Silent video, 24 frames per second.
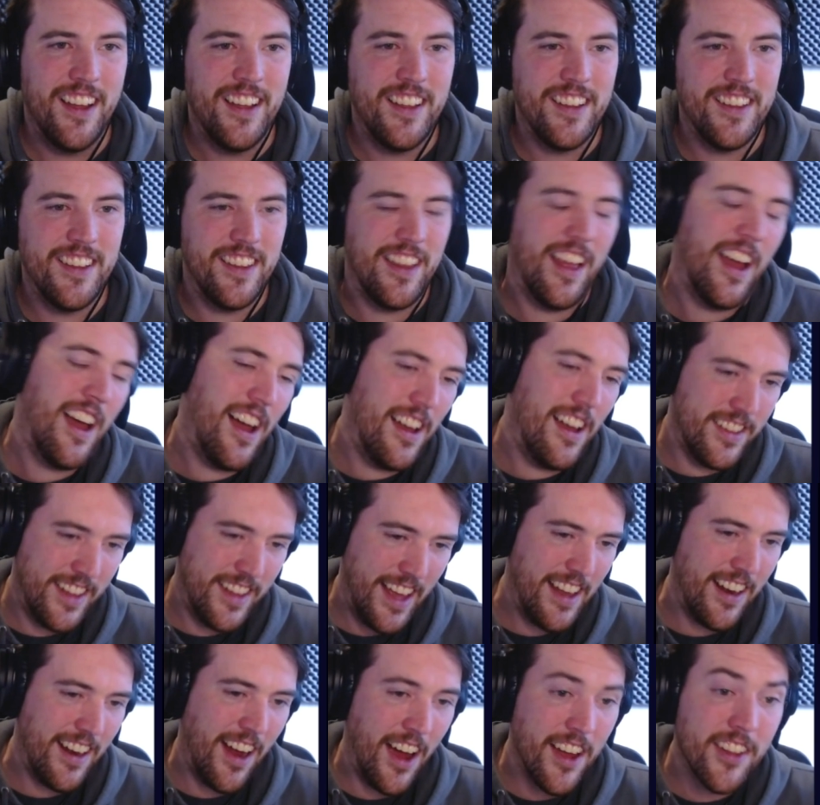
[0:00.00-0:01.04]

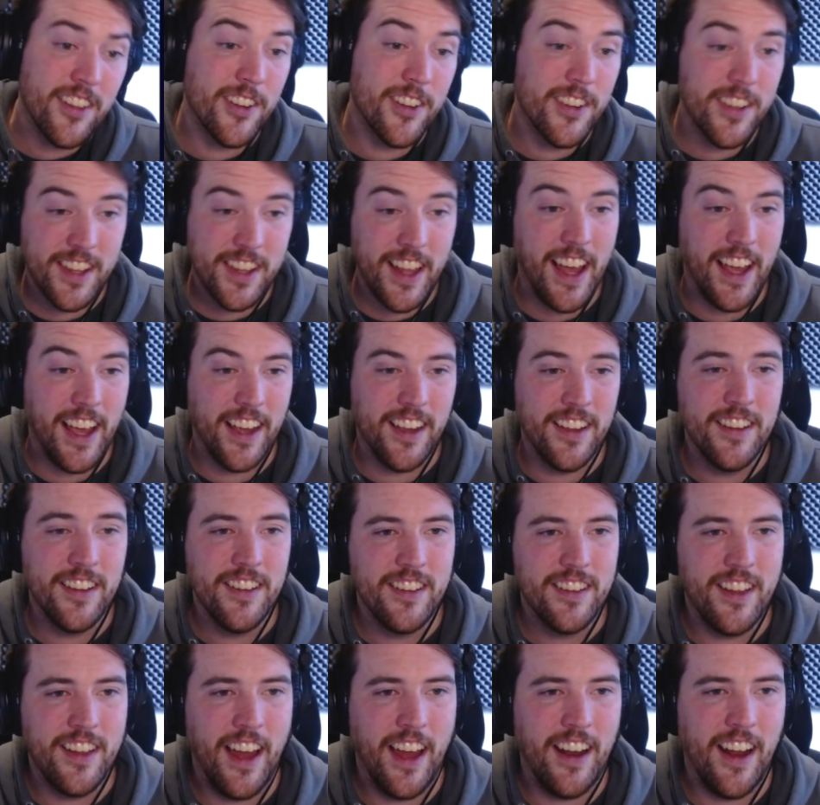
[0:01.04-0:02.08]
That other thing
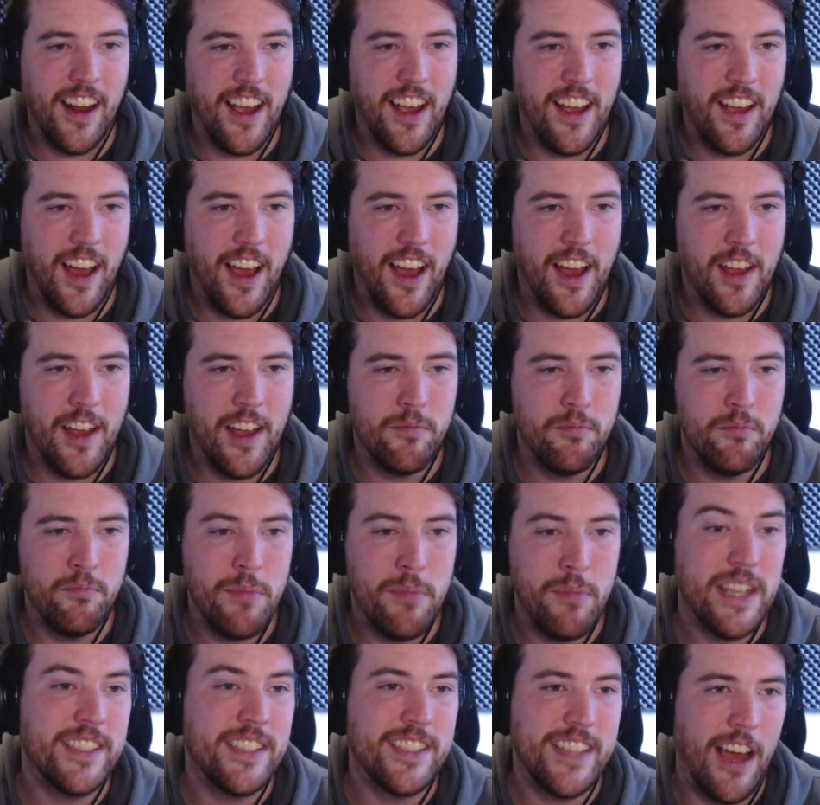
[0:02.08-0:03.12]
that I
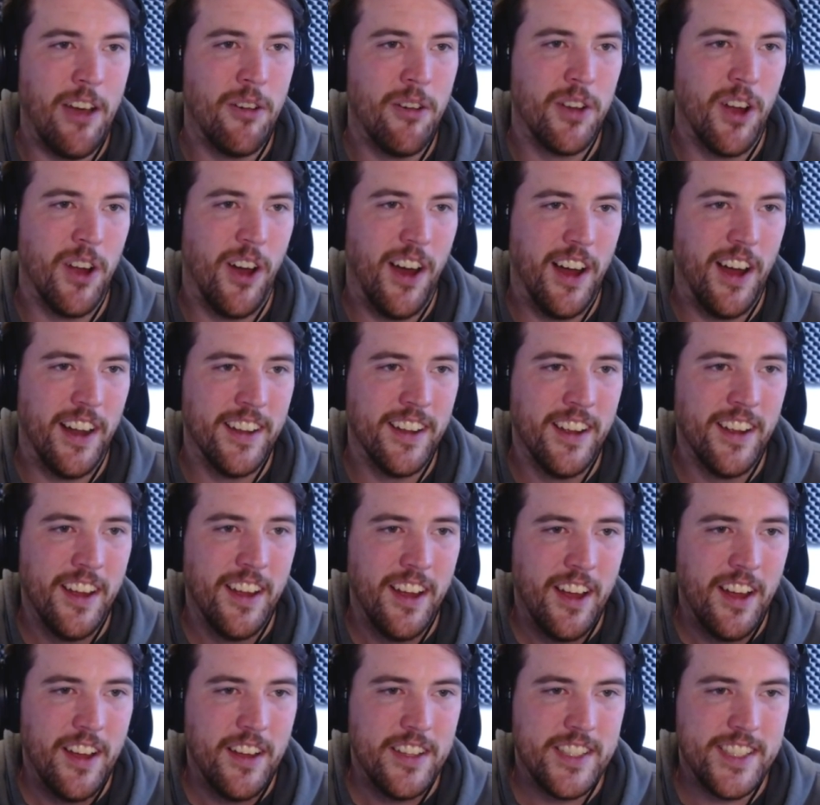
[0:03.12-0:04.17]
missed out on
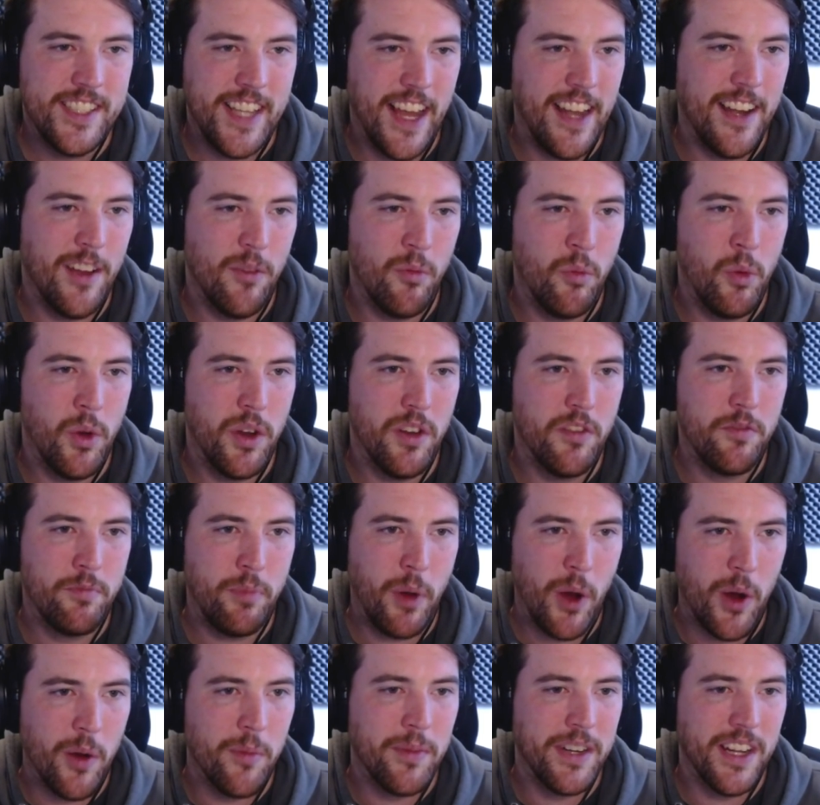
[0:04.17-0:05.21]
said it would have
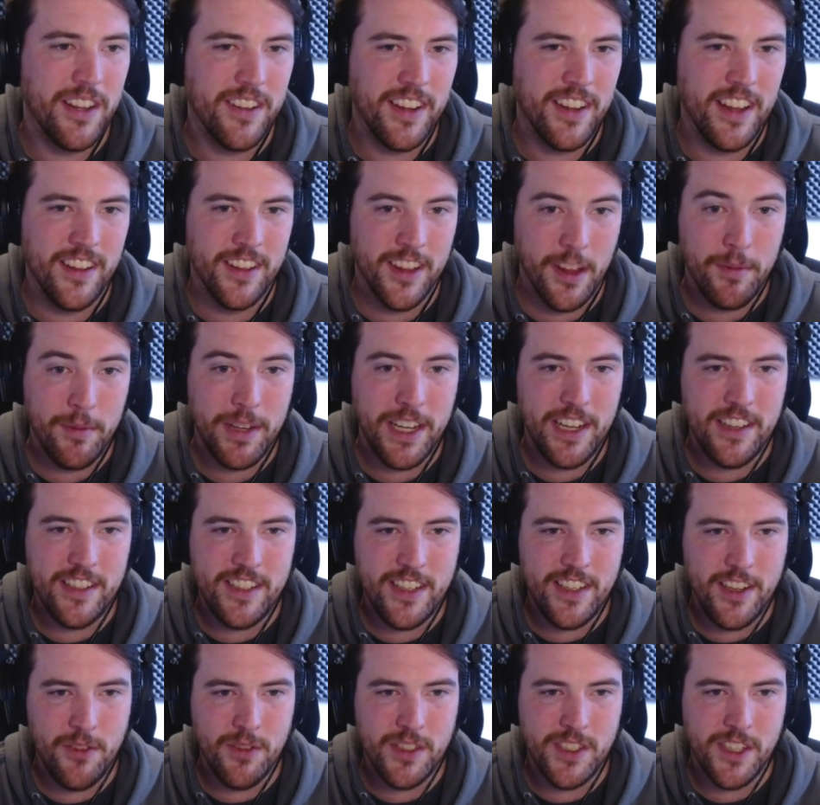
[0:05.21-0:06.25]
permanently limited
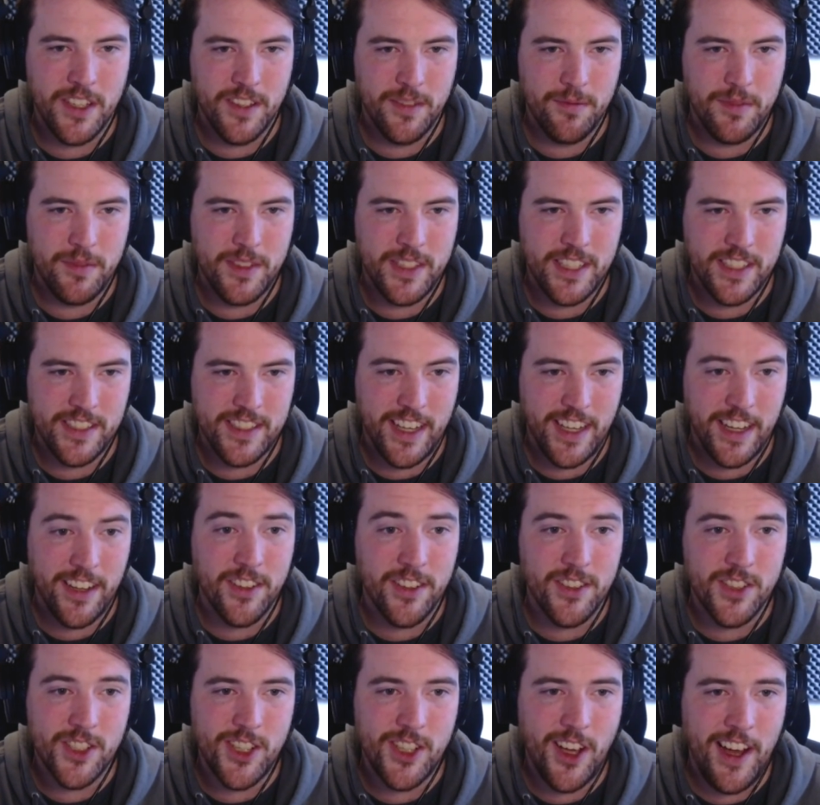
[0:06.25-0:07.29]
you to
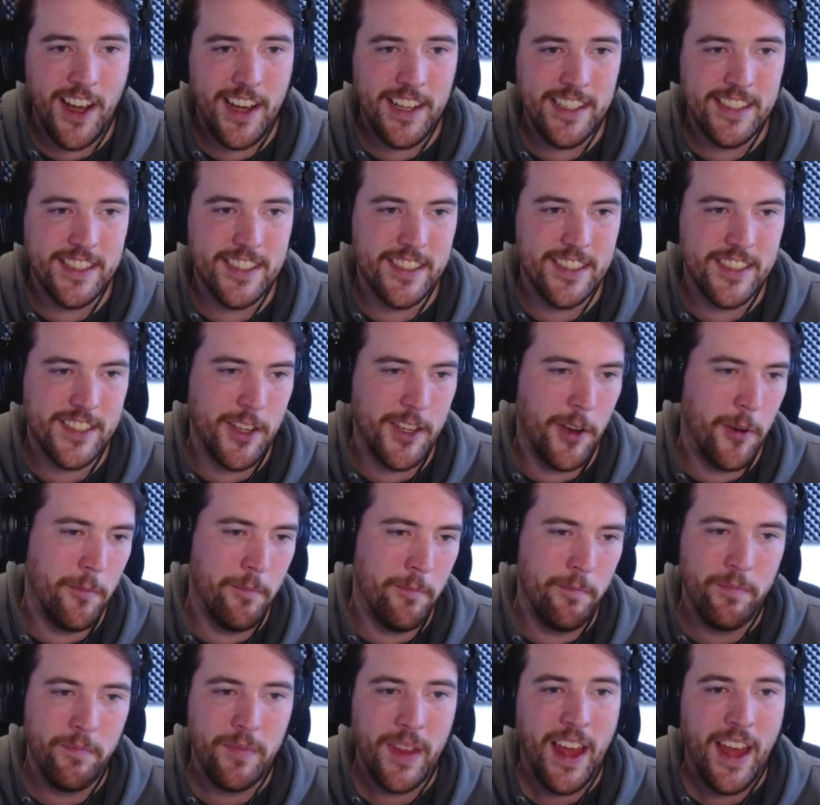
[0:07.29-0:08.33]
single shots.
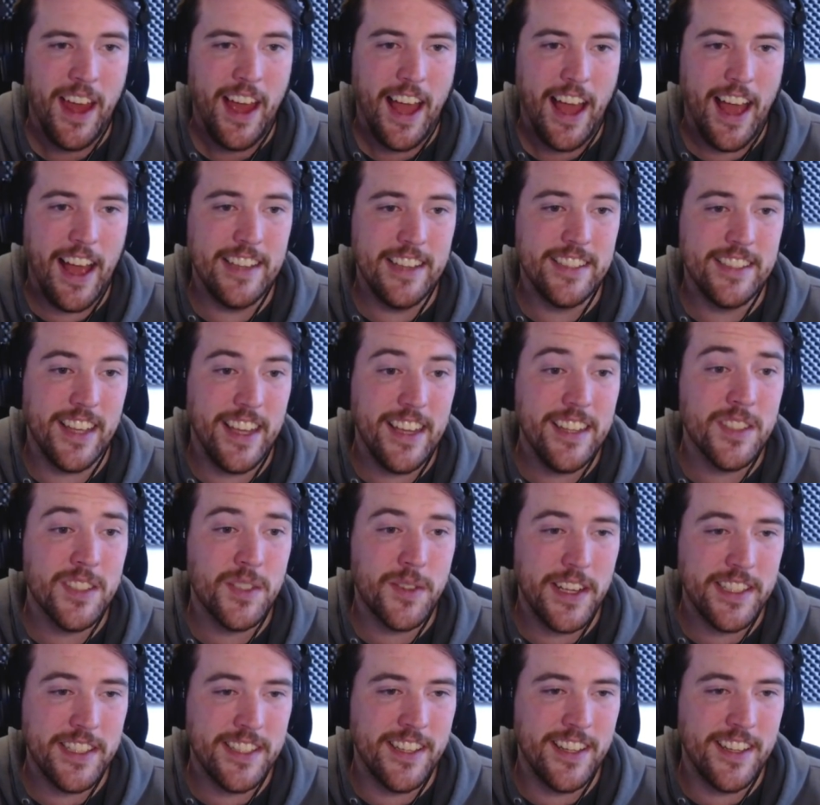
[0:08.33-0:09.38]
So as
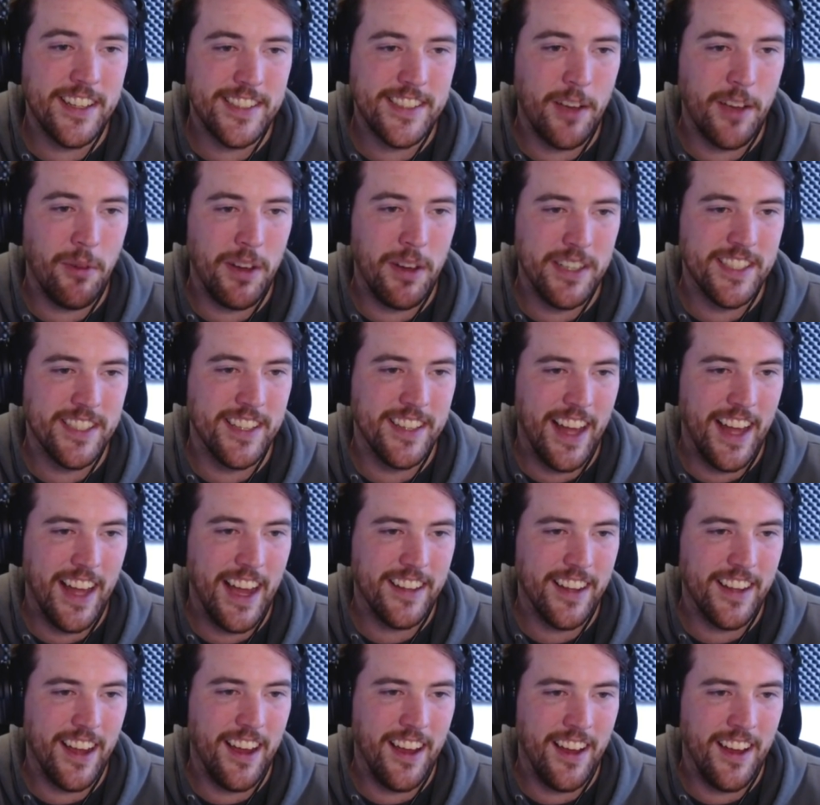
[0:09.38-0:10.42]
interested as I was in that,
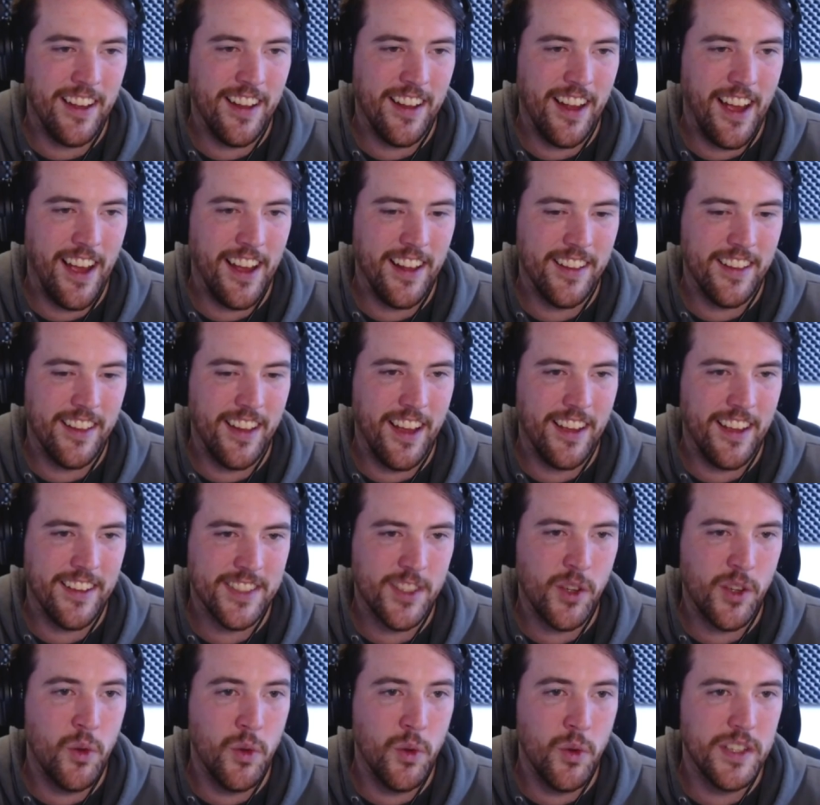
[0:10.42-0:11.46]
as
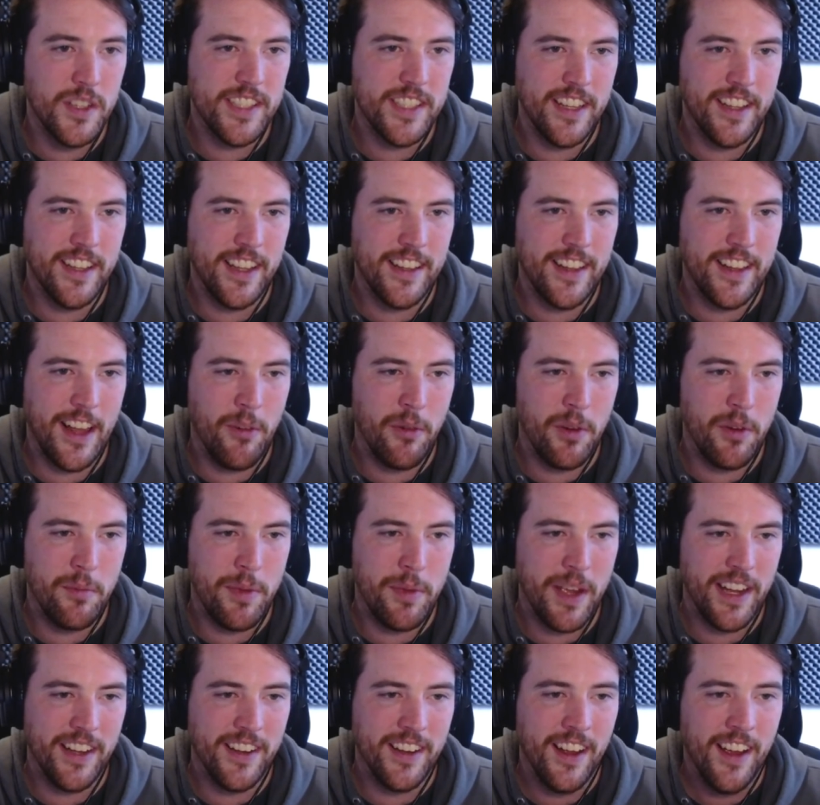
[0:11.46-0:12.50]
cool as I think that would have
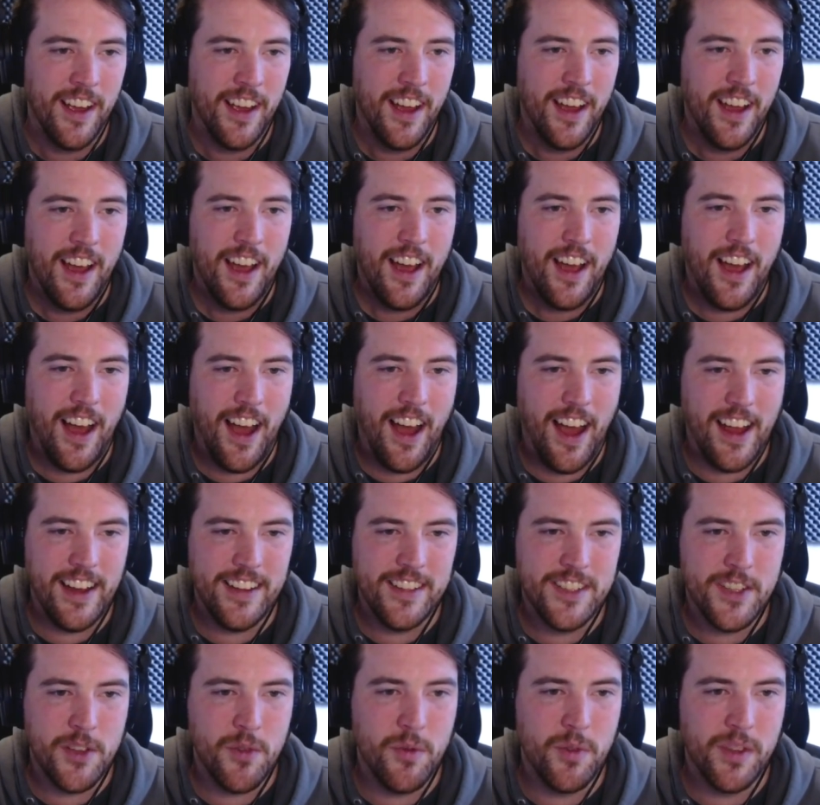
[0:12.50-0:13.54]
been, I
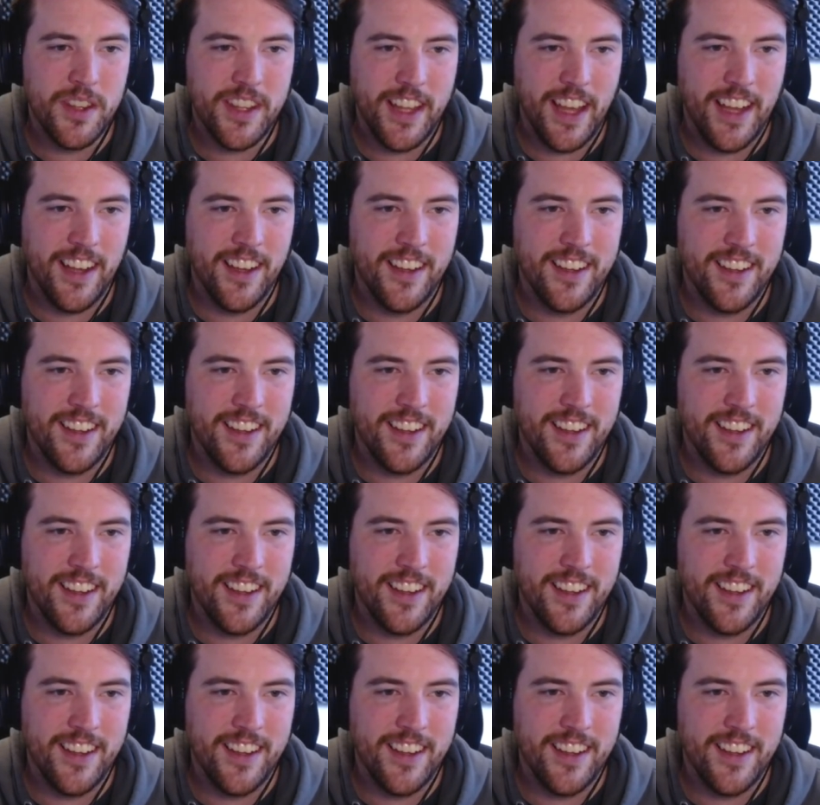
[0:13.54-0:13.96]
do think